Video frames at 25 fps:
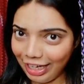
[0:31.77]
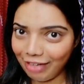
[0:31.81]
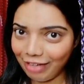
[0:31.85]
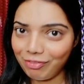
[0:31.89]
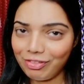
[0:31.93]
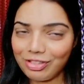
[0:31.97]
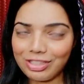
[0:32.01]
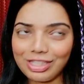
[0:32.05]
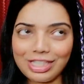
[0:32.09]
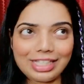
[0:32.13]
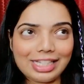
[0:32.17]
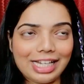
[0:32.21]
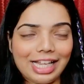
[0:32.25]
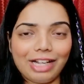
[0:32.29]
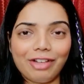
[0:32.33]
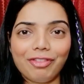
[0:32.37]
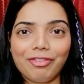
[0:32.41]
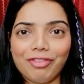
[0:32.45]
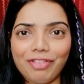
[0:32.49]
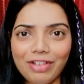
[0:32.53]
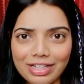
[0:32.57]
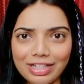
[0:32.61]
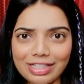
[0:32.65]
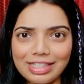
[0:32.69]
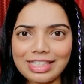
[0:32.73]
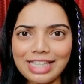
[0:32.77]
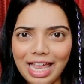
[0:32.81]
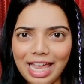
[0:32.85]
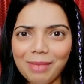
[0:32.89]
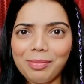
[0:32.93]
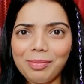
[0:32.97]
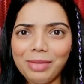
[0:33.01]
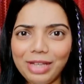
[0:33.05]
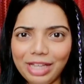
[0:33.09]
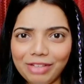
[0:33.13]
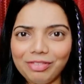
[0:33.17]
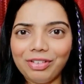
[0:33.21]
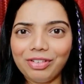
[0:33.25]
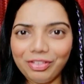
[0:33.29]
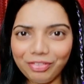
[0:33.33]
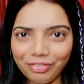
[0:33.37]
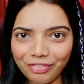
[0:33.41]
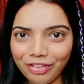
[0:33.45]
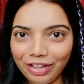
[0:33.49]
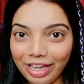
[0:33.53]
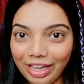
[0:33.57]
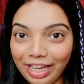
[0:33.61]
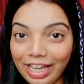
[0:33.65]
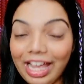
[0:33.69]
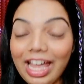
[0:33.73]
which is like a first time
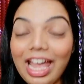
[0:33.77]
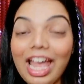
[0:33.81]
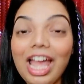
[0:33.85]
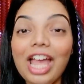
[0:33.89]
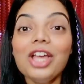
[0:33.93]
giveaway.